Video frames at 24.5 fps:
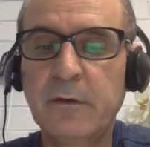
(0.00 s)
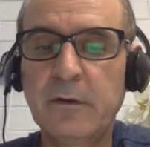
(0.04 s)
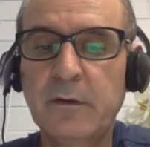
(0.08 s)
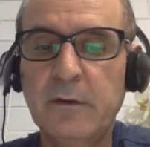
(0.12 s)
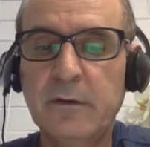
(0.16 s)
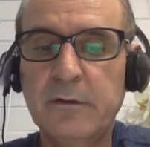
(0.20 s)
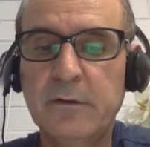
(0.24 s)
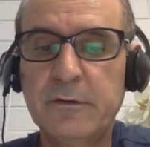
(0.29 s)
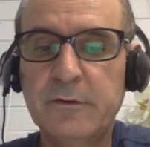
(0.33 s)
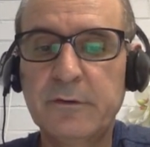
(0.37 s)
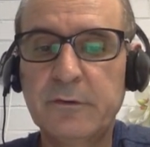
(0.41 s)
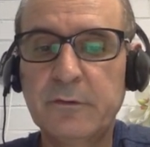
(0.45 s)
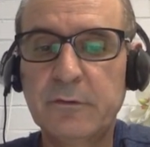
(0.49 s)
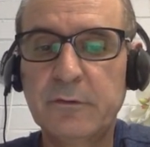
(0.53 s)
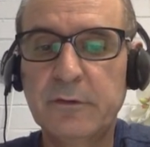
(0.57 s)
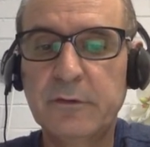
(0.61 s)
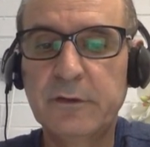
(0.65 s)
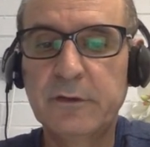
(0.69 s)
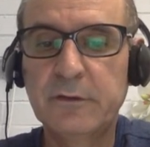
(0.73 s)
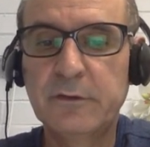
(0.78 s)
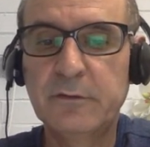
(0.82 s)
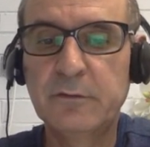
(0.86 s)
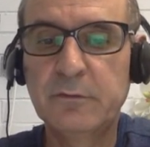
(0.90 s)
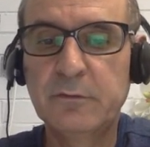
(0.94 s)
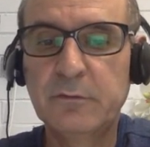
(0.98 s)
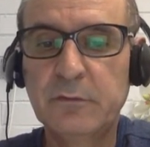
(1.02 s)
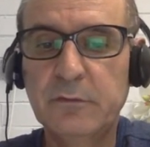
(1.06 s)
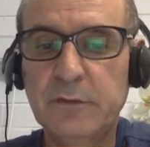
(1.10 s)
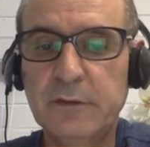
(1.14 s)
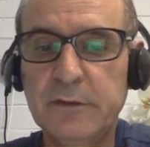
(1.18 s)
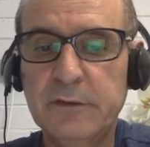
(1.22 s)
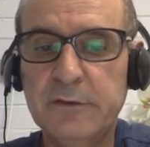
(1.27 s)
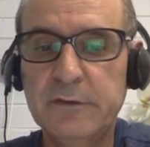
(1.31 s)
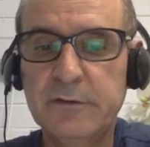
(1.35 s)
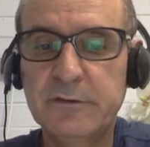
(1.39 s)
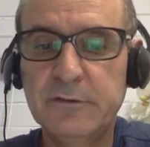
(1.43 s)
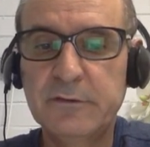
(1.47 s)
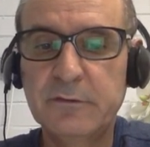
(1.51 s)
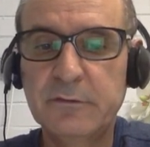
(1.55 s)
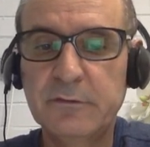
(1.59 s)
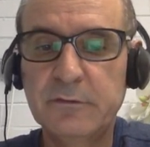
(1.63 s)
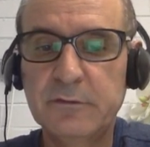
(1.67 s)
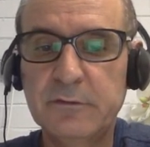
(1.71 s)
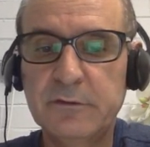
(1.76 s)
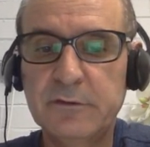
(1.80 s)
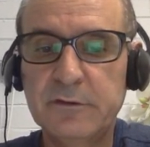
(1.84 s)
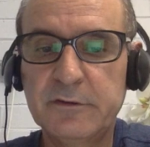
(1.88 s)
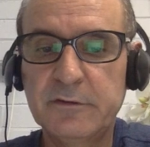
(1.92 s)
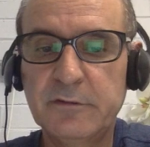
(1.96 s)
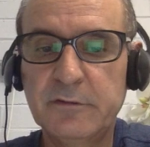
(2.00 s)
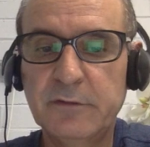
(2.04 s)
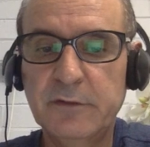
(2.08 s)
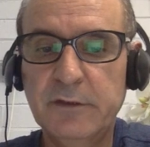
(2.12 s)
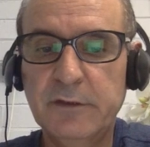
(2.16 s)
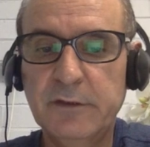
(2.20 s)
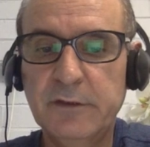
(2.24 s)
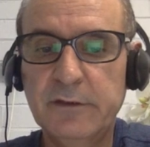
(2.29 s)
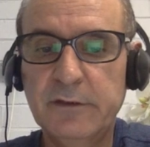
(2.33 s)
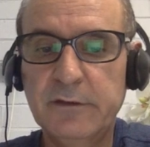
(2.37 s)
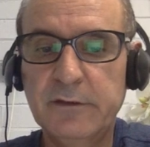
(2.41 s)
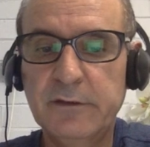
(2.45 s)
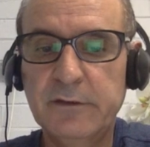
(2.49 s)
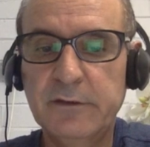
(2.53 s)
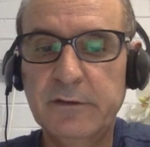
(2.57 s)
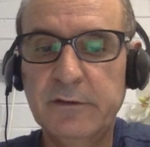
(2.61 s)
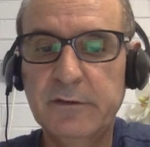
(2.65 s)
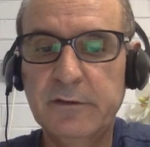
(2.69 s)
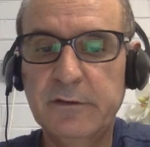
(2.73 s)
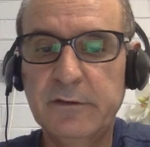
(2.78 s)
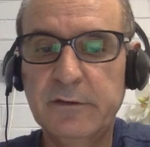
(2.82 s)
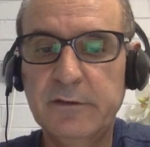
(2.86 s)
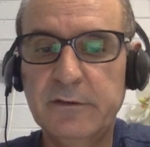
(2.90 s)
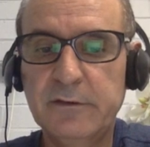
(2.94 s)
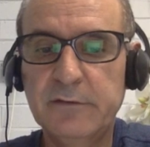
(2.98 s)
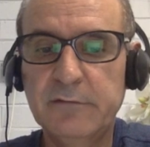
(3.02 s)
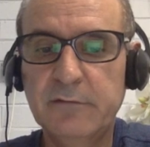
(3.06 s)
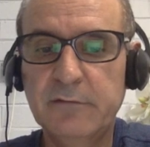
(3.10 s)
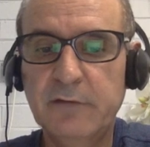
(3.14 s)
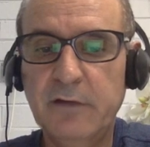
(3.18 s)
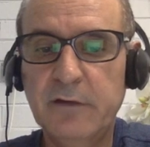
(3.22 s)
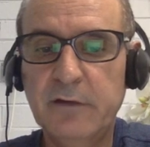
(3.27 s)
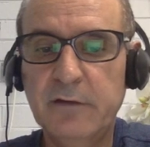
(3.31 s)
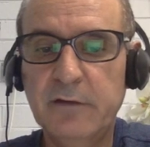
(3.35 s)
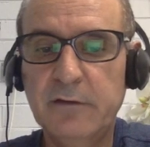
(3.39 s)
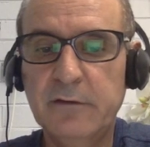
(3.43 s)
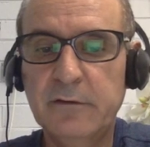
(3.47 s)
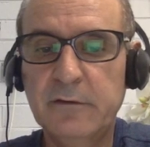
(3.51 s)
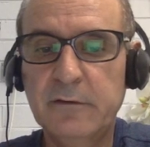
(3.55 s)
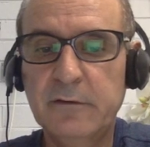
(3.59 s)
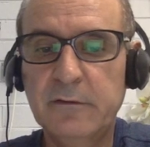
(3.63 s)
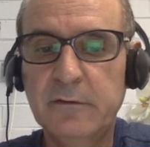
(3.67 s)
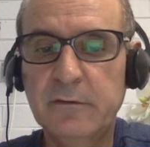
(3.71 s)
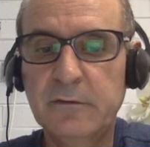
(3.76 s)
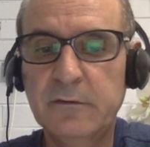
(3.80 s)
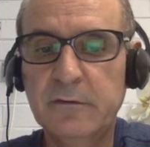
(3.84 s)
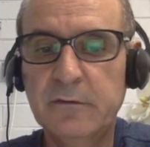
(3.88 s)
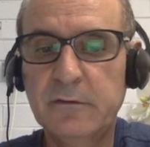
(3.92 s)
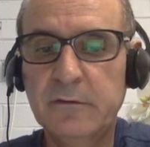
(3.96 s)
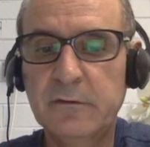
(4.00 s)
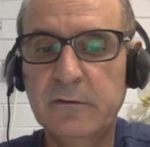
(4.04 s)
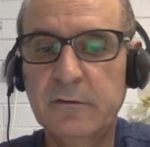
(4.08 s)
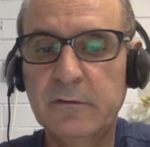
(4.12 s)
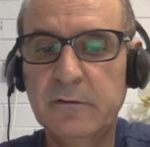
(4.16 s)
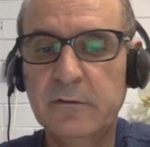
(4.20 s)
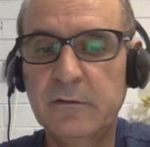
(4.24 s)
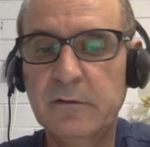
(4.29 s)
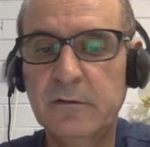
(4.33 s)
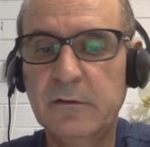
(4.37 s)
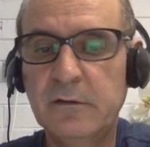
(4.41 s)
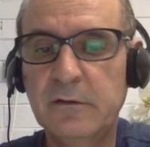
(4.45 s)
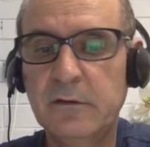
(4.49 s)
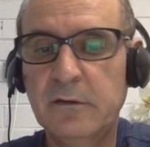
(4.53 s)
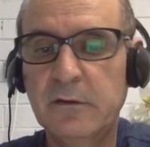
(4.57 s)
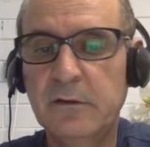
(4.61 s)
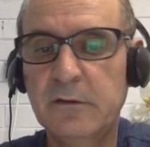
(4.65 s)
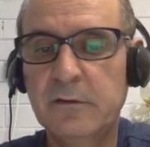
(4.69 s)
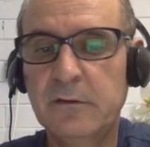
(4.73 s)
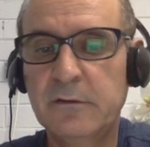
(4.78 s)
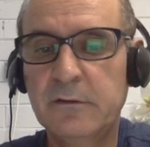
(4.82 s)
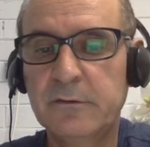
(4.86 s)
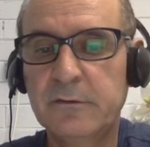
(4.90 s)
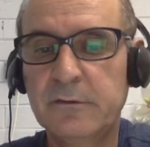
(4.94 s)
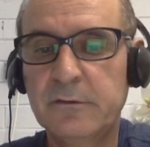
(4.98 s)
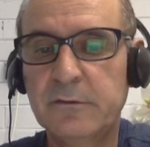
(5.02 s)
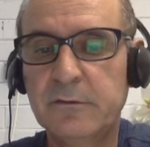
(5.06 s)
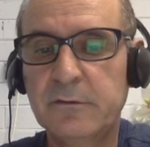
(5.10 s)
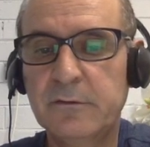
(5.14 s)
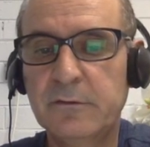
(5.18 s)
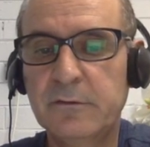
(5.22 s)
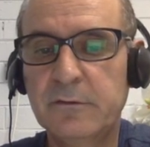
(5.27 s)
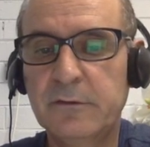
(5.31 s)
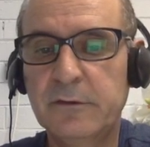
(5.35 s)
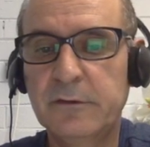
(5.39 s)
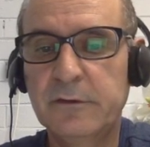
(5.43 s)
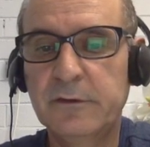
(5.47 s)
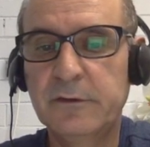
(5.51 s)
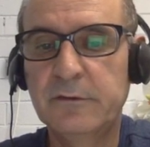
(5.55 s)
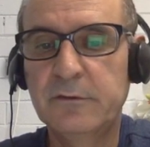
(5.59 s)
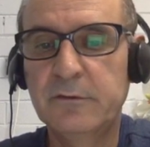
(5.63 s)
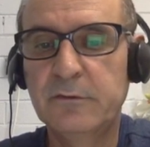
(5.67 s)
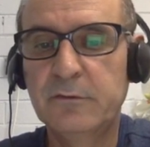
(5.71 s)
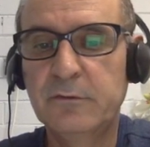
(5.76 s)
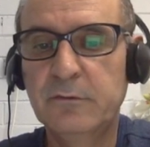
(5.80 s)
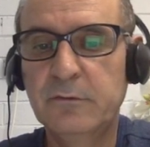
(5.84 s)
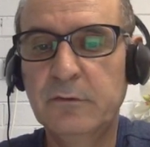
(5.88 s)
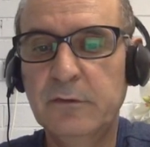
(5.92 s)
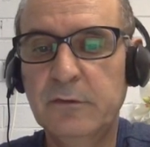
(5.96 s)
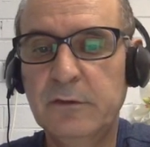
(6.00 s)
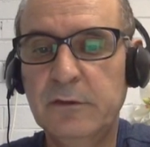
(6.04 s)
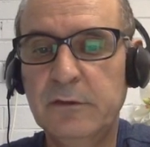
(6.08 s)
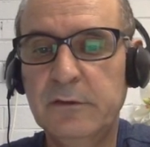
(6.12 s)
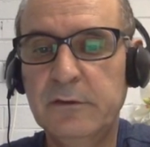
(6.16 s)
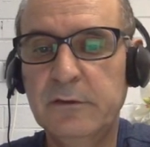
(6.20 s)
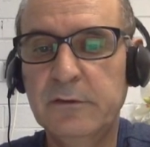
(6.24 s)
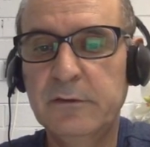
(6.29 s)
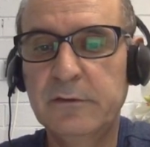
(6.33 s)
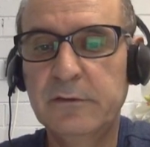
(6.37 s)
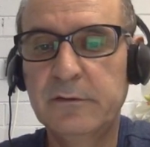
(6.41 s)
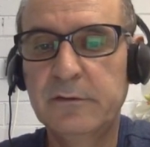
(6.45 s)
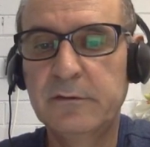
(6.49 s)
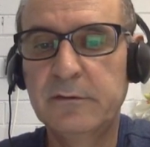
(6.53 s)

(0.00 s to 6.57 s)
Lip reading: So the rule is, so square is 1. So the rule is